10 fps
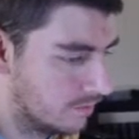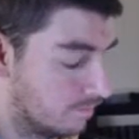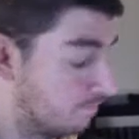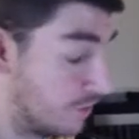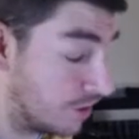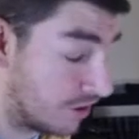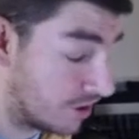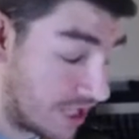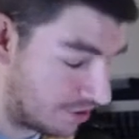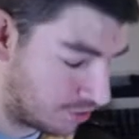Just a
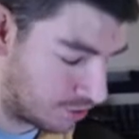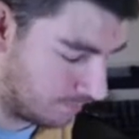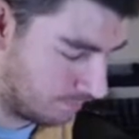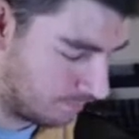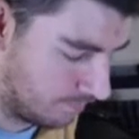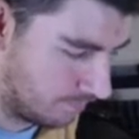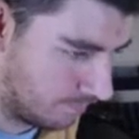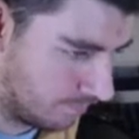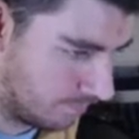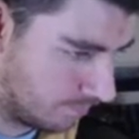suggestion.
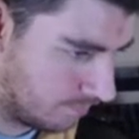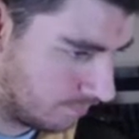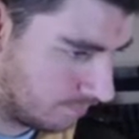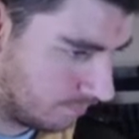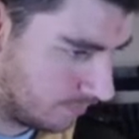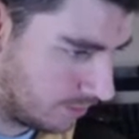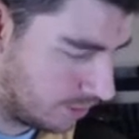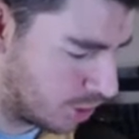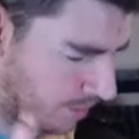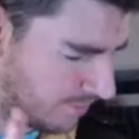You
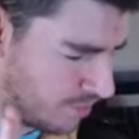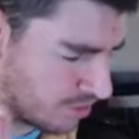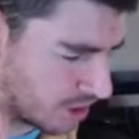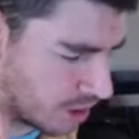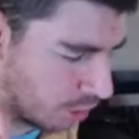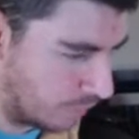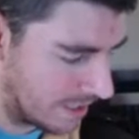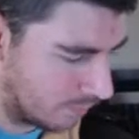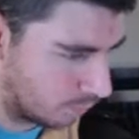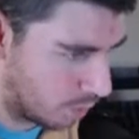could have used the
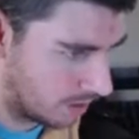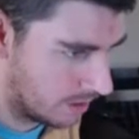Korean War.